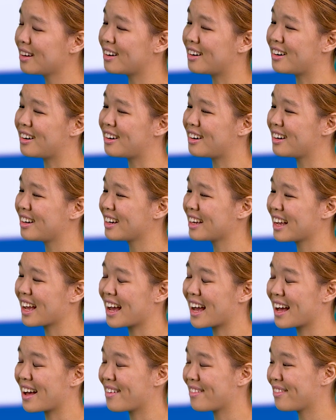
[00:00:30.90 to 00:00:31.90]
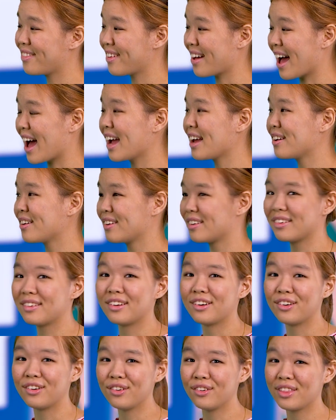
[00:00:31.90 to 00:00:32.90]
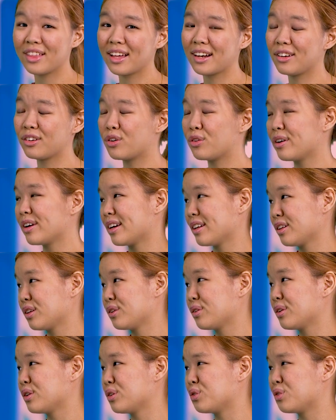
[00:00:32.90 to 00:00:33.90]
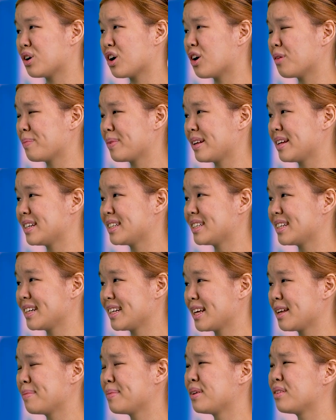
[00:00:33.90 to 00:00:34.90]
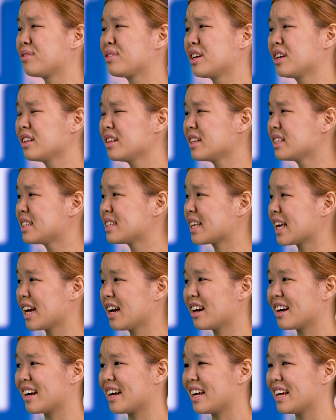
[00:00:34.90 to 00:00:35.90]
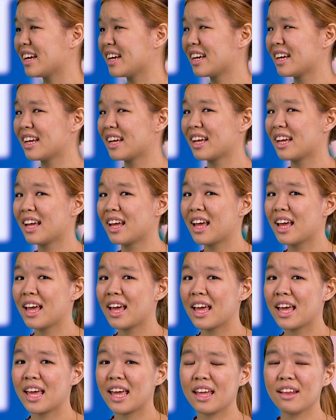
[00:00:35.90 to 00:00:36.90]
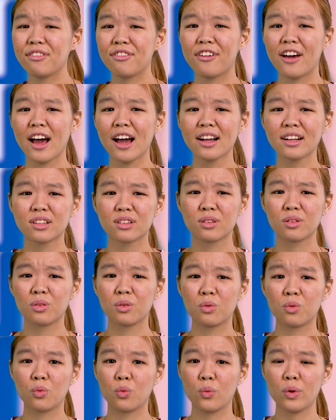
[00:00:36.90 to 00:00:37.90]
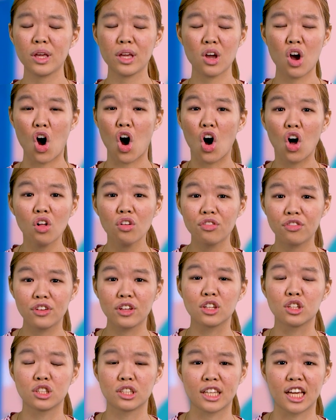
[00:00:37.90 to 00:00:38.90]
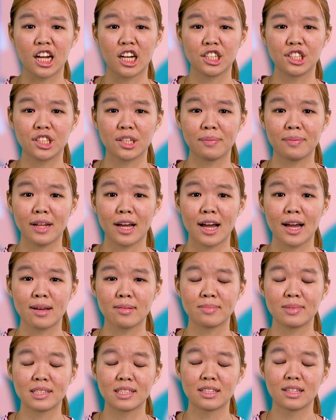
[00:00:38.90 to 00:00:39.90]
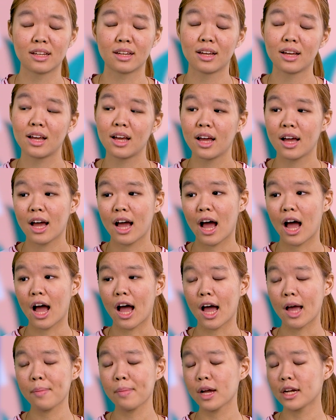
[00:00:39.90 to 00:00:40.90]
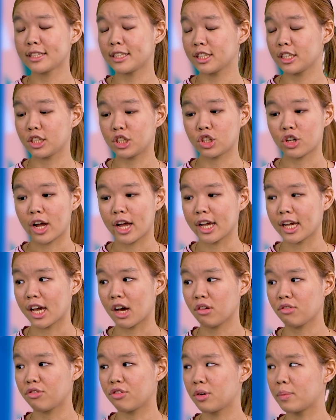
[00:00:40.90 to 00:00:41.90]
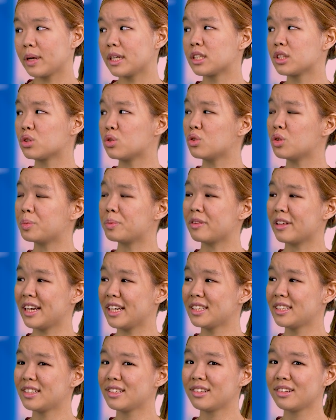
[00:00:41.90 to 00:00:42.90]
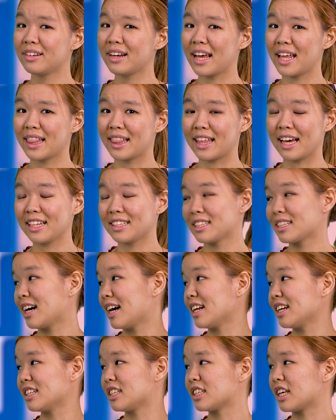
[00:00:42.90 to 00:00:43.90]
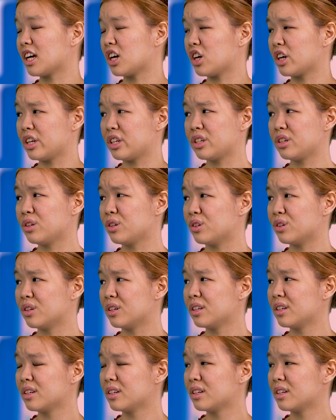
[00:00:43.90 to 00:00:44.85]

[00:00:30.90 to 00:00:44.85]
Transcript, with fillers: Aw, Gav, I know that going into a new competition can be really scary. In fact, we all feel scared sometimes. I'm actually trying out for my school play soon, and that's kind of scary too.